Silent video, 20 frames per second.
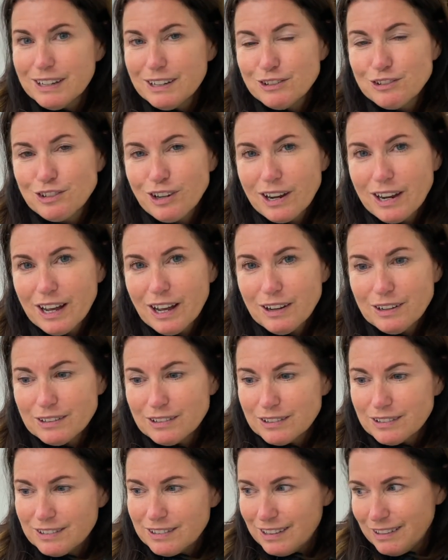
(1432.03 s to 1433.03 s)
check
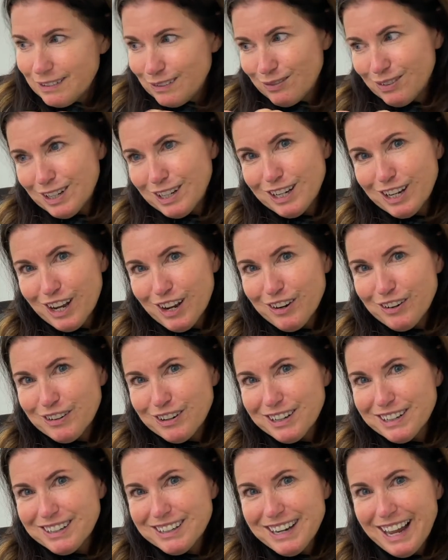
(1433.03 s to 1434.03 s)
out this video
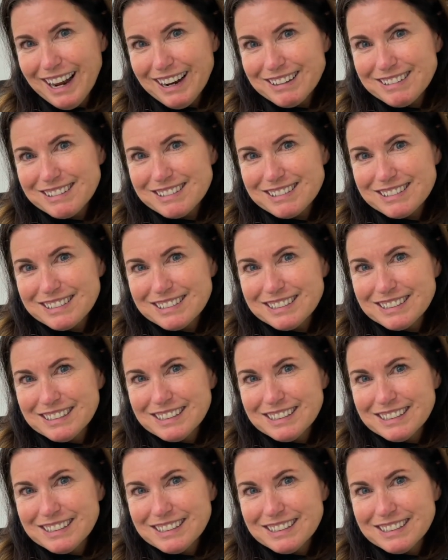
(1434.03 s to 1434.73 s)
next.